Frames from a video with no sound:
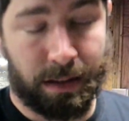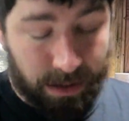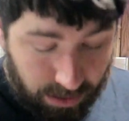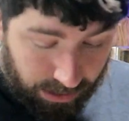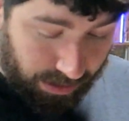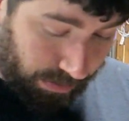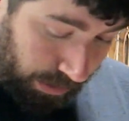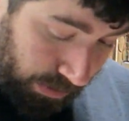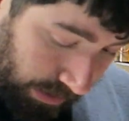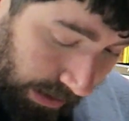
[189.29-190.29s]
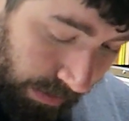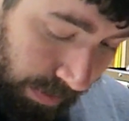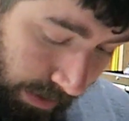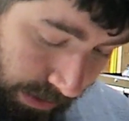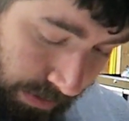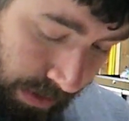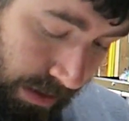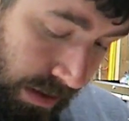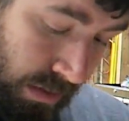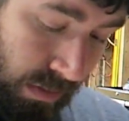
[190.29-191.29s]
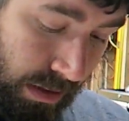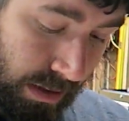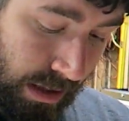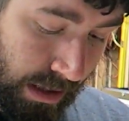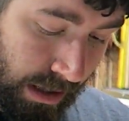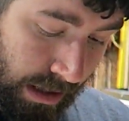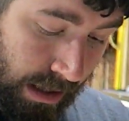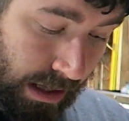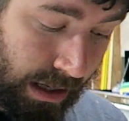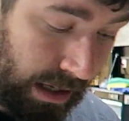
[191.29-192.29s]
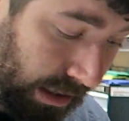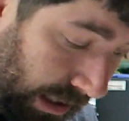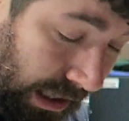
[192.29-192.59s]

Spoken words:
Then you get your Boost Auto Parts one and